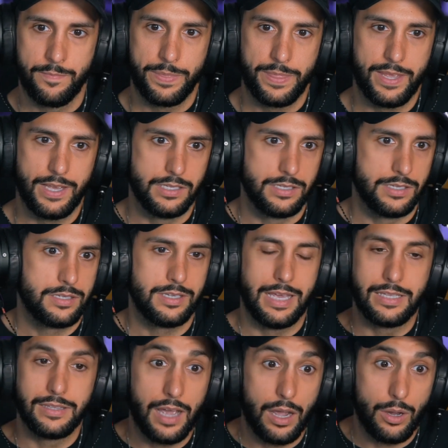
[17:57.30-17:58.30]
and
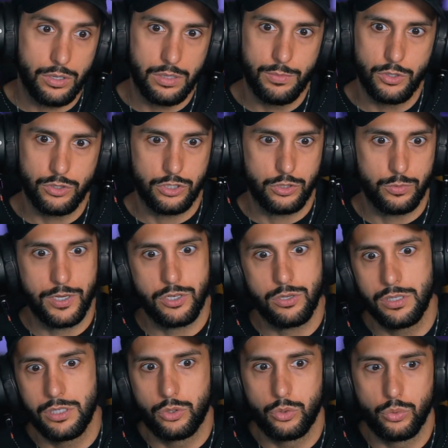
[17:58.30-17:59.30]
send out emails,
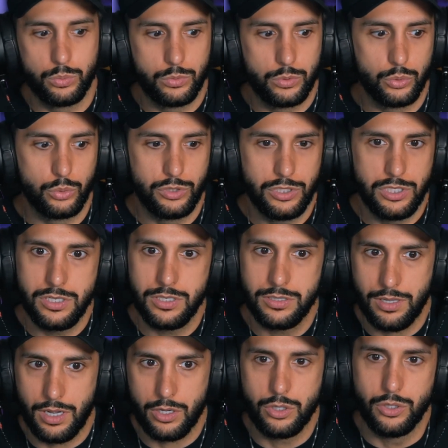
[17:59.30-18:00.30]
especially to DJs
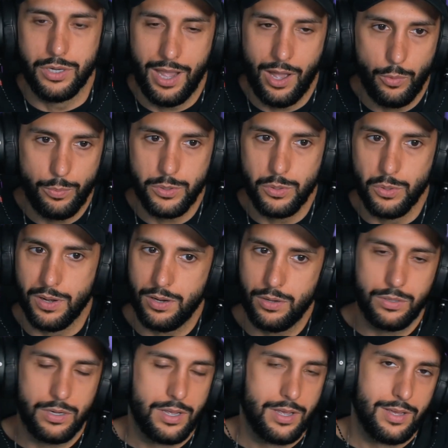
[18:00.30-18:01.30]
that could help you
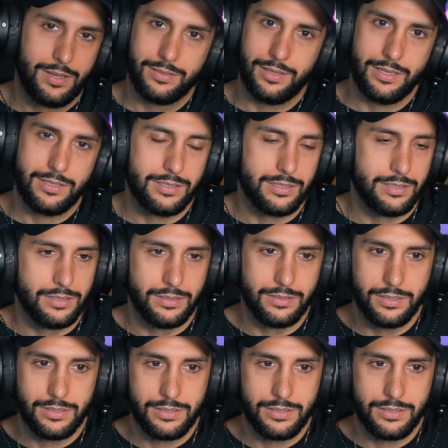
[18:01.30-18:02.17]
out, that's a